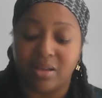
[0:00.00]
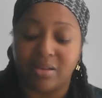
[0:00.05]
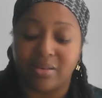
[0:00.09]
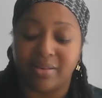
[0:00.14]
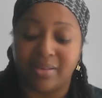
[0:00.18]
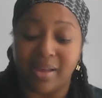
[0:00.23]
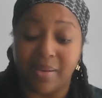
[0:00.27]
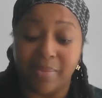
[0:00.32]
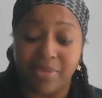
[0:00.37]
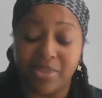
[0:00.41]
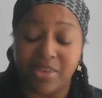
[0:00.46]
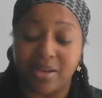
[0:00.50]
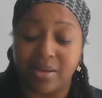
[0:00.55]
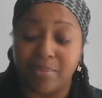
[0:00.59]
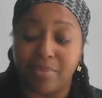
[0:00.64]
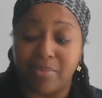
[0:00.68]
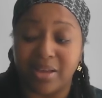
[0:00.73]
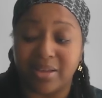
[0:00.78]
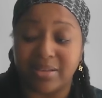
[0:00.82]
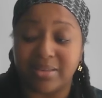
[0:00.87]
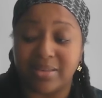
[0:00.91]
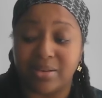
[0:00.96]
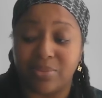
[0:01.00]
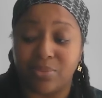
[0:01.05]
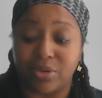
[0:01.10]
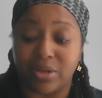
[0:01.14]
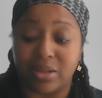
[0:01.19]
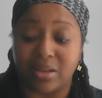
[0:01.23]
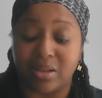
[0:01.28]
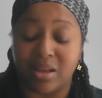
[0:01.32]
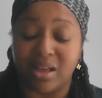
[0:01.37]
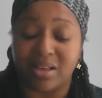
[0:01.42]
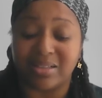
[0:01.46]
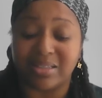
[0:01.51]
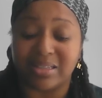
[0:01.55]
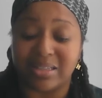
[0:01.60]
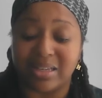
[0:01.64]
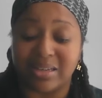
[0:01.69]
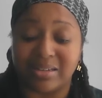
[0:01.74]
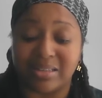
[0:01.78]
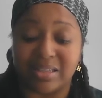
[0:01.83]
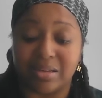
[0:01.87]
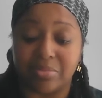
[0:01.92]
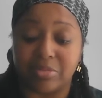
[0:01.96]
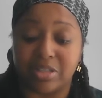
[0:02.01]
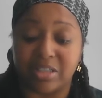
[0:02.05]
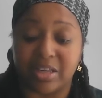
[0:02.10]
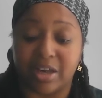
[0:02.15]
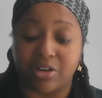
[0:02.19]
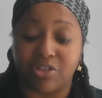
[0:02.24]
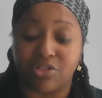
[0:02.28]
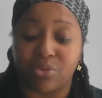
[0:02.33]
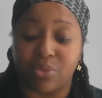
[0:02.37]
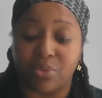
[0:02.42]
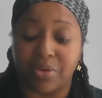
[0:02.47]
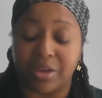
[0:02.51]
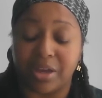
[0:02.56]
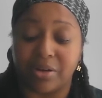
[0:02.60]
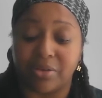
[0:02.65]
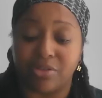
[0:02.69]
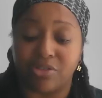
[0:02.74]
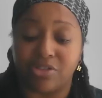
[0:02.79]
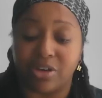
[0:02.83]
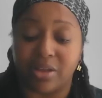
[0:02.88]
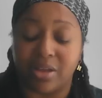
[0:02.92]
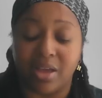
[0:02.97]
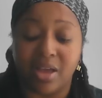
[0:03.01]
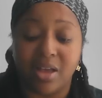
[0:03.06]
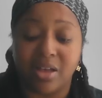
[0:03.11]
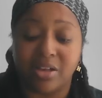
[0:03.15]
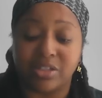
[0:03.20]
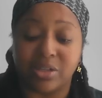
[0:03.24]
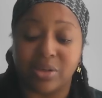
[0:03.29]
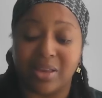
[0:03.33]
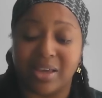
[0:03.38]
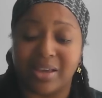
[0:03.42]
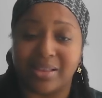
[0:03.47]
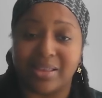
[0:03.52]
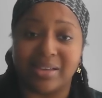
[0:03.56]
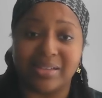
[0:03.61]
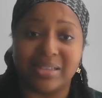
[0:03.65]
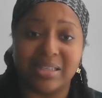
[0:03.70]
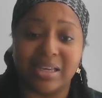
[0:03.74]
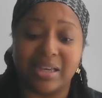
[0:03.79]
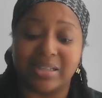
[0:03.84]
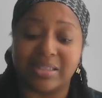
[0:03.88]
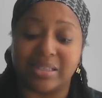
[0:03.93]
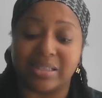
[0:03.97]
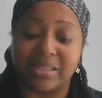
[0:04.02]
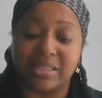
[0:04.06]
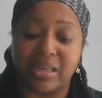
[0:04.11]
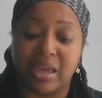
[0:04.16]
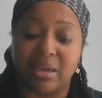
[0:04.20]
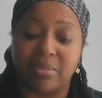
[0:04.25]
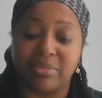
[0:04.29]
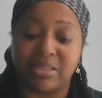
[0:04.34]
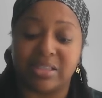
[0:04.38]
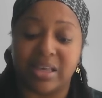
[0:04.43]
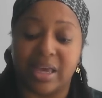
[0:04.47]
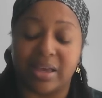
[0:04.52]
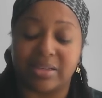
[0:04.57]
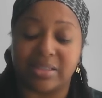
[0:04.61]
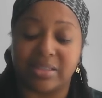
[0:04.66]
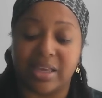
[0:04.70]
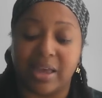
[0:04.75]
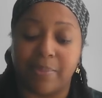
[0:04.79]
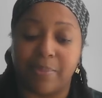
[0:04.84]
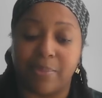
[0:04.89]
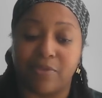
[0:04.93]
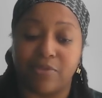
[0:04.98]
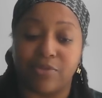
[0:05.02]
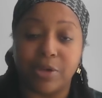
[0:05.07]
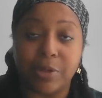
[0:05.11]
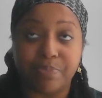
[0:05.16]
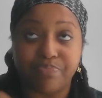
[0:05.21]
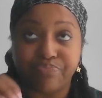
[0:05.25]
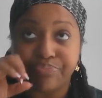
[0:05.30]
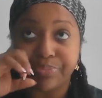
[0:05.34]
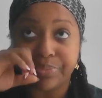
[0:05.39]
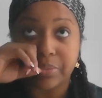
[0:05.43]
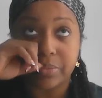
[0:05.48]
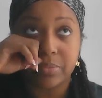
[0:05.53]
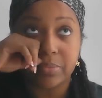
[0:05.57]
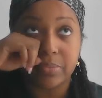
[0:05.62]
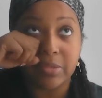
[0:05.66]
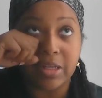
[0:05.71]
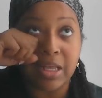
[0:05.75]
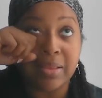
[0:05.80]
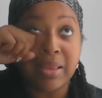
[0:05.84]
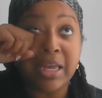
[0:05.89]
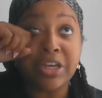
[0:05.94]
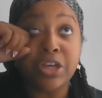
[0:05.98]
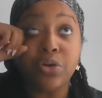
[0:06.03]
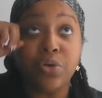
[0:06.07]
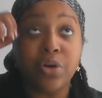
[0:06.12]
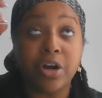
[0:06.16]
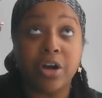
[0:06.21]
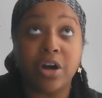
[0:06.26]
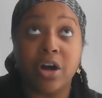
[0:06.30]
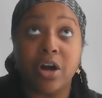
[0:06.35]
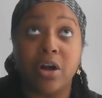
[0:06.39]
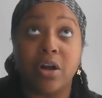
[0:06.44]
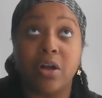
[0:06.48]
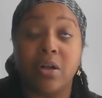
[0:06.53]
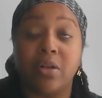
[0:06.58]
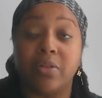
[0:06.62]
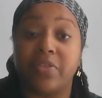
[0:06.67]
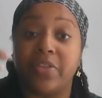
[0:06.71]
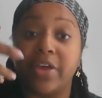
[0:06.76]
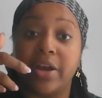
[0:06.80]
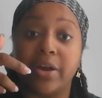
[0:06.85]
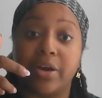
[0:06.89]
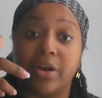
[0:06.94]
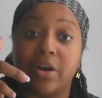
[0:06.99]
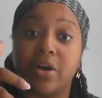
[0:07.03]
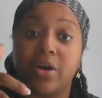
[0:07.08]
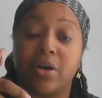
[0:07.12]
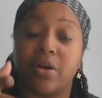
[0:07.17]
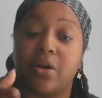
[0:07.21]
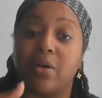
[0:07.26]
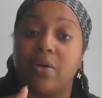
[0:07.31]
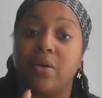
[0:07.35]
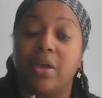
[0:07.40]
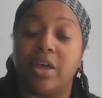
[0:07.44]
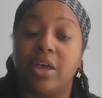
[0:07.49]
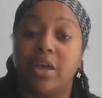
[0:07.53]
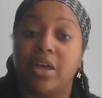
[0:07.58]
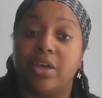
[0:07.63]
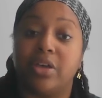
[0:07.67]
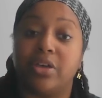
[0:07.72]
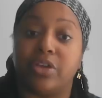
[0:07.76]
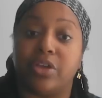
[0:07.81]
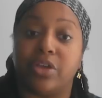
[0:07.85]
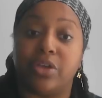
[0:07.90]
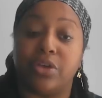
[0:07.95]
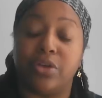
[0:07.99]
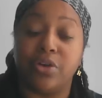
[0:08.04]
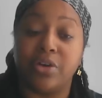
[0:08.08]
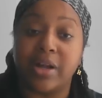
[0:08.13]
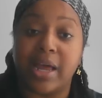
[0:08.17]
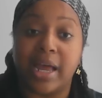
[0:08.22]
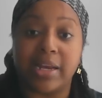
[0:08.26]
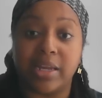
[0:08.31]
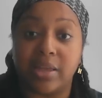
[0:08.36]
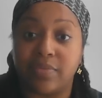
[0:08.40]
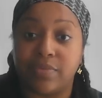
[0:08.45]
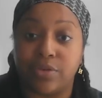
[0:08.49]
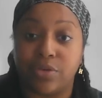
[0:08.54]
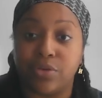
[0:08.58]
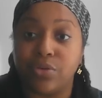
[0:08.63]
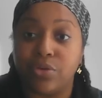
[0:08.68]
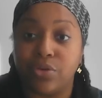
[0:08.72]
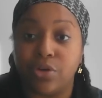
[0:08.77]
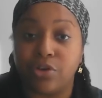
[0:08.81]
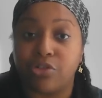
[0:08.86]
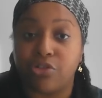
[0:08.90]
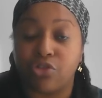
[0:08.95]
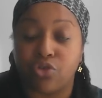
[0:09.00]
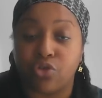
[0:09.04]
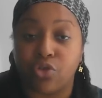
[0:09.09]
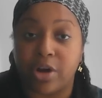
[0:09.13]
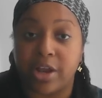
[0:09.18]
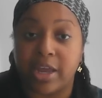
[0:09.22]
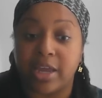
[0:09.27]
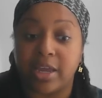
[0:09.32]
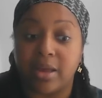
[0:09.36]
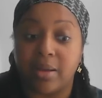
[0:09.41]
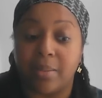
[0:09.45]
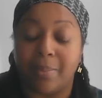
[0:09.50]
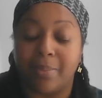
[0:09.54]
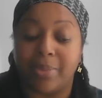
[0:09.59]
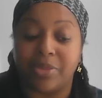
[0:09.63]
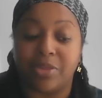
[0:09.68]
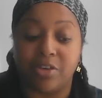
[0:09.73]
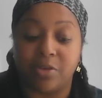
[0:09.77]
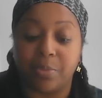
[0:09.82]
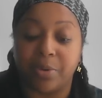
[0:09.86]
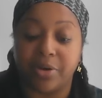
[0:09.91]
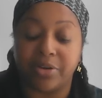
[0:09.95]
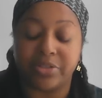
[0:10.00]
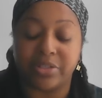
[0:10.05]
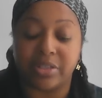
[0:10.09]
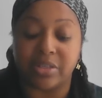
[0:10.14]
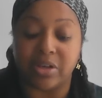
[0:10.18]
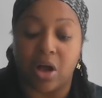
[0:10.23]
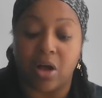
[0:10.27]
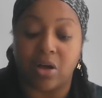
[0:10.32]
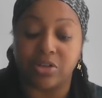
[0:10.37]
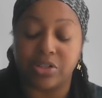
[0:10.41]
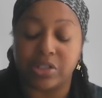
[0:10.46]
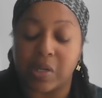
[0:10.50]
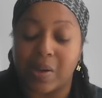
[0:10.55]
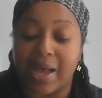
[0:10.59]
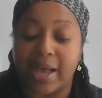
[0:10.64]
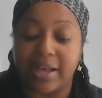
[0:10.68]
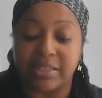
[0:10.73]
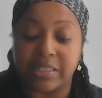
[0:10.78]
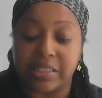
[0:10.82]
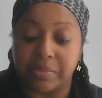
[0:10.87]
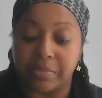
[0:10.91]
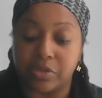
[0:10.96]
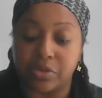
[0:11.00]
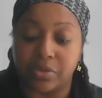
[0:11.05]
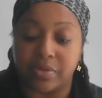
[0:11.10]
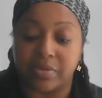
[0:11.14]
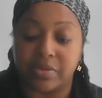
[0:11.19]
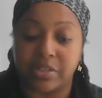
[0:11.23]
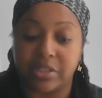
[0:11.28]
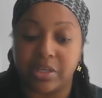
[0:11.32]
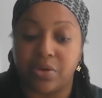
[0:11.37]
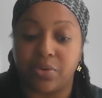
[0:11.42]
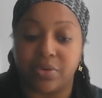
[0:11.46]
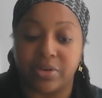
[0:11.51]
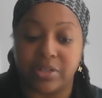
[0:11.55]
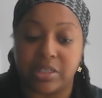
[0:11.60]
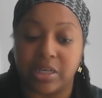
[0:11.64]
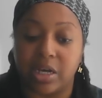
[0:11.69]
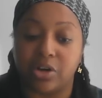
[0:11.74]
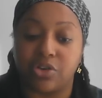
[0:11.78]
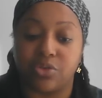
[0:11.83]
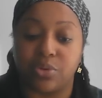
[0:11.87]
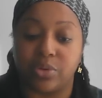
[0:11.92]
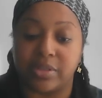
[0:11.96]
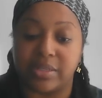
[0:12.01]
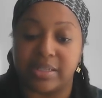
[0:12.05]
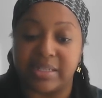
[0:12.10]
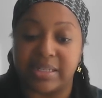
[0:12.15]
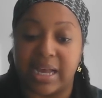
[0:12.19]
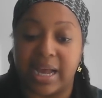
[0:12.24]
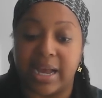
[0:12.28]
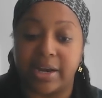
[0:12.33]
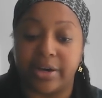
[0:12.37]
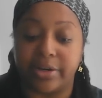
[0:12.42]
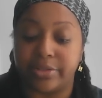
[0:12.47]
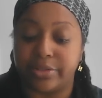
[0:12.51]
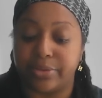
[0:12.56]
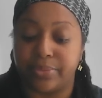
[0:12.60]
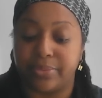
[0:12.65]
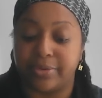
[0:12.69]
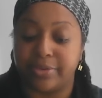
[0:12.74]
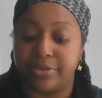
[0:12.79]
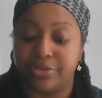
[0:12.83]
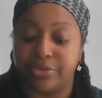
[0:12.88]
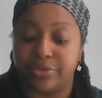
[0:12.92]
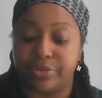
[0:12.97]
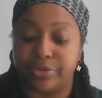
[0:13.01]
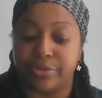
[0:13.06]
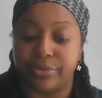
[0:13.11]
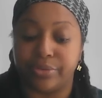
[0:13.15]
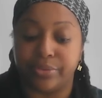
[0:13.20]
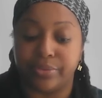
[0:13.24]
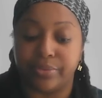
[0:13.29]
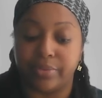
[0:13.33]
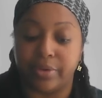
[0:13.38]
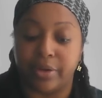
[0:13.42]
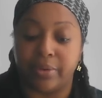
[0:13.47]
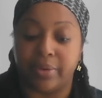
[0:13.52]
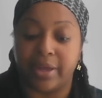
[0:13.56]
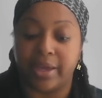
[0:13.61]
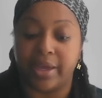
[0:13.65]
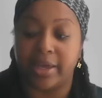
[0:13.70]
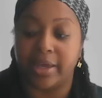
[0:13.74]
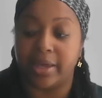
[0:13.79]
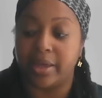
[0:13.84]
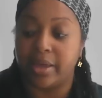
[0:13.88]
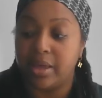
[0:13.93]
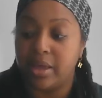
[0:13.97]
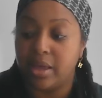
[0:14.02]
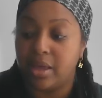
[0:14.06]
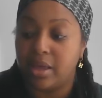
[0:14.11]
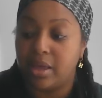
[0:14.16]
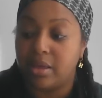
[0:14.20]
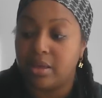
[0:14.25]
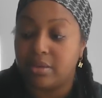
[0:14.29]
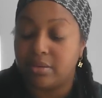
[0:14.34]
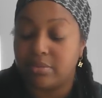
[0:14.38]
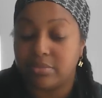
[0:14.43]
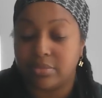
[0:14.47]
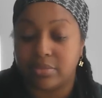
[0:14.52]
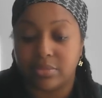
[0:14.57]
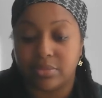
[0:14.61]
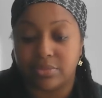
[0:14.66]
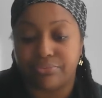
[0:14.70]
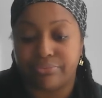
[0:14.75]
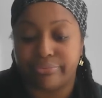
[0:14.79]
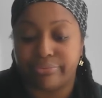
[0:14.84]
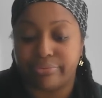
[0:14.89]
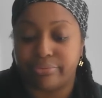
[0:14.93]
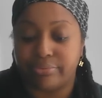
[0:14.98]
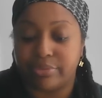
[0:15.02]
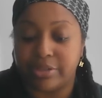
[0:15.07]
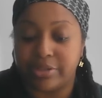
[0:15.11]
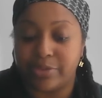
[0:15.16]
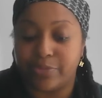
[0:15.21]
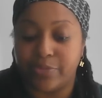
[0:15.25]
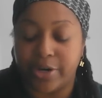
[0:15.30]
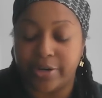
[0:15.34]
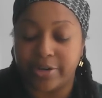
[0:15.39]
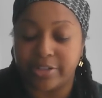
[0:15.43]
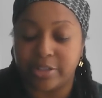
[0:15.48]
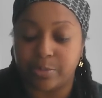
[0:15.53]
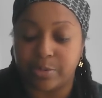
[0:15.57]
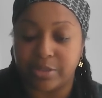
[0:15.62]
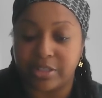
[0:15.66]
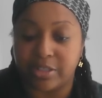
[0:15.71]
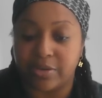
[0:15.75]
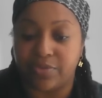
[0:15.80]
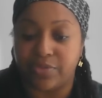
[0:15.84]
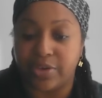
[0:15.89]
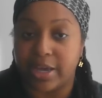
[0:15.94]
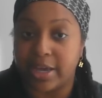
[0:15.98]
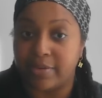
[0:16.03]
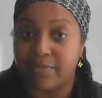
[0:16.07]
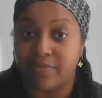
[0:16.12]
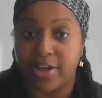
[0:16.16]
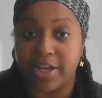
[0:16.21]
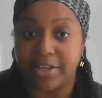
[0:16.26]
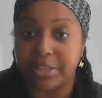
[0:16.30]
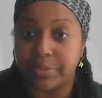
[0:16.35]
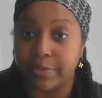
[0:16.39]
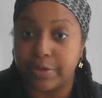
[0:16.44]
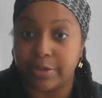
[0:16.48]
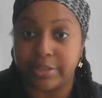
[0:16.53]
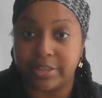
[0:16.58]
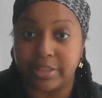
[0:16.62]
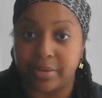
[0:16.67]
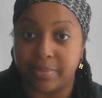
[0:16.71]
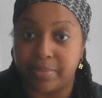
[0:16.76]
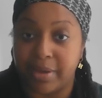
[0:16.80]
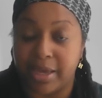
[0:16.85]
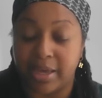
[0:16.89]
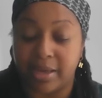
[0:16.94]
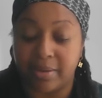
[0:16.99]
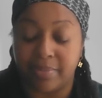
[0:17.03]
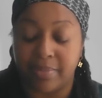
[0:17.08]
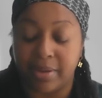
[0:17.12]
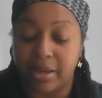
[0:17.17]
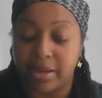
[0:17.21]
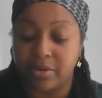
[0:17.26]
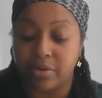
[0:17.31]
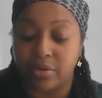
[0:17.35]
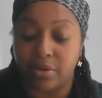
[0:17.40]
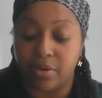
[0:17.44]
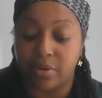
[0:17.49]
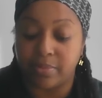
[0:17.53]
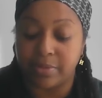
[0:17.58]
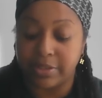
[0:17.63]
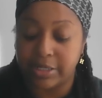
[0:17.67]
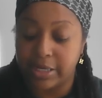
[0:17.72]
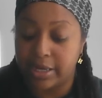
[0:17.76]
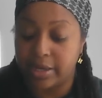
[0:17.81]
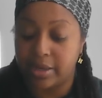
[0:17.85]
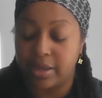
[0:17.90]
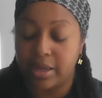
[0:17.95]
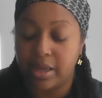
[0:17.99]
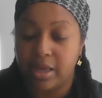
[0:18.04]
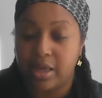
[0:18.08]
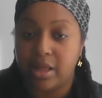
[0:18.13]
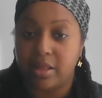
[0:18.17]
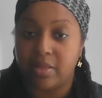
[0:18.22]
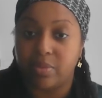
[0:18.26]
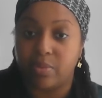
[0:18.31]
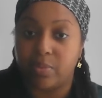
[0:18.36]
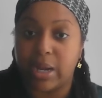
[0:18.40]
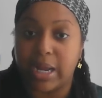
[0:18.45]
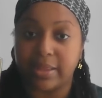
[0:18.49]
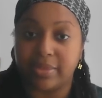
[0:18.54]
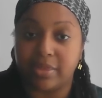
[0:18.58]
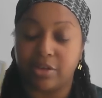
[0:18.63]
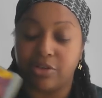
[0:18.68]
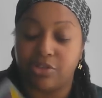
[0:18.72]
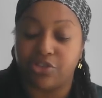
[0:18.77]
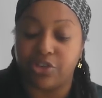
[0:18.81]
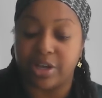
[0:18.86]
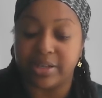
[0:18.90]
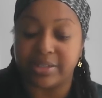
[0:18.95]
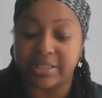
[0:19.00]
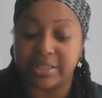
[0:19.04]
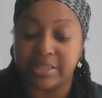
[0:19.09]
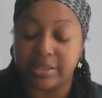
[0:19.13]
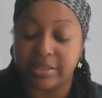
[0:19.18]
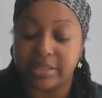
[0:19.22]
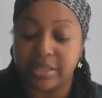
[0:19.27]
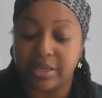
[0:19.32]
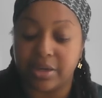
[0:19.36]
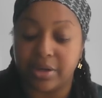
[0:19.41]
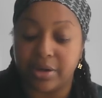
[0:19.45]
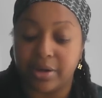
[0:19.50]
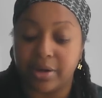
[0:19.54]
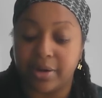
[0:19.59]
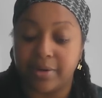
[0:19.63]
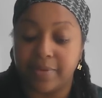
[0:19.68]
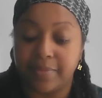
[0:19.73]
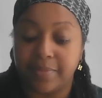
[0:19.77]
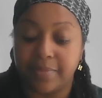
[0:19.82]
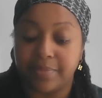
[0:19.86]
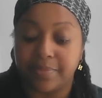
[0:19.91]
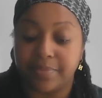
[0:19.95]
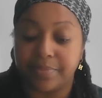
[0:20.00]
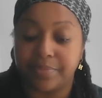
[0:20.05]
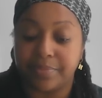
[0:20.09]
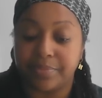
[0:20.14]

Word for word: Something mixed in with lust and some sexual energy. So, like, let's say it's a same sex type of like you're a girl, they're a girl, you're not even you, you're straight but this person also has some sort of secret sexual desire towards you too okay this very specific and vice versa man man you know what i'm saying we got the justice here